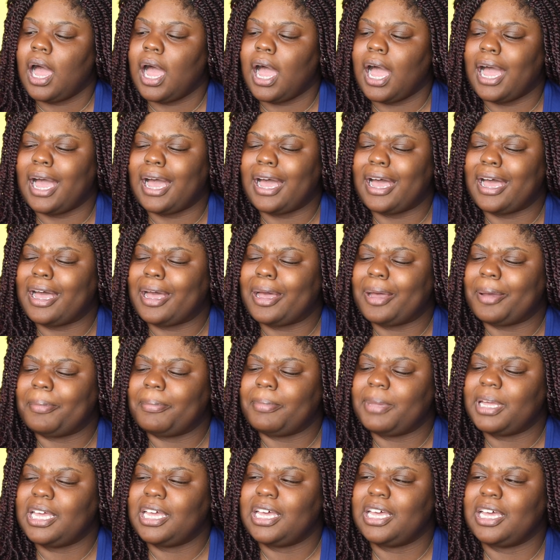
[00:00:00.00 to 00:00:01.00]

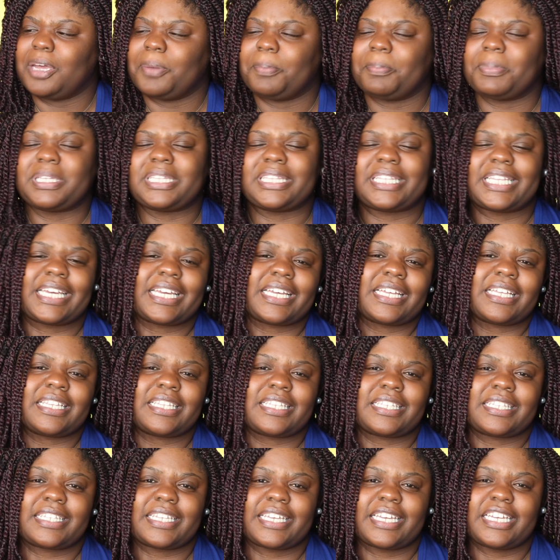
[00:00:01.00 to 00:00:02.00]
But
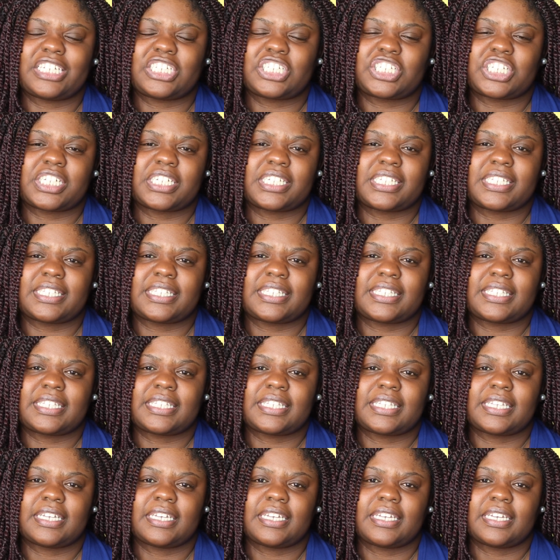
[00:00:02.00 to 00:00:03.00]
this is
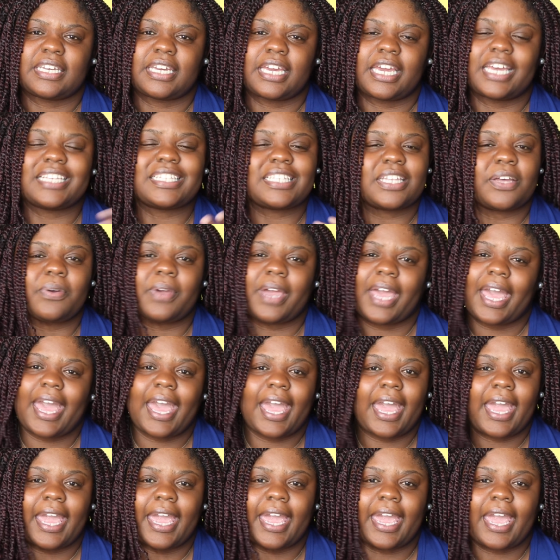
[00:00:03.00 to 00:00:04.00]
just, it's
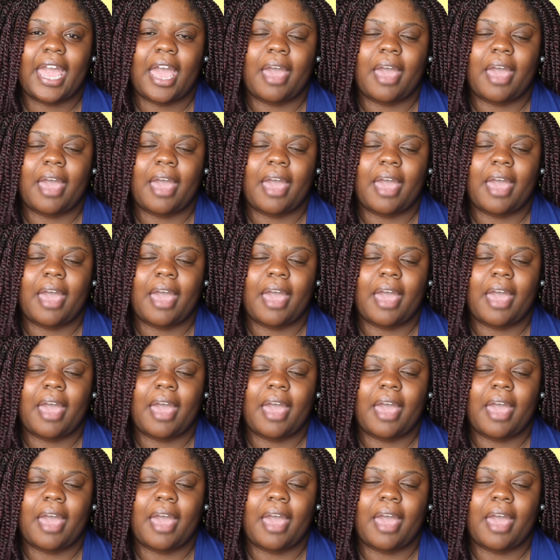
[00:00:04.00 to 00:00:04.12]
okay.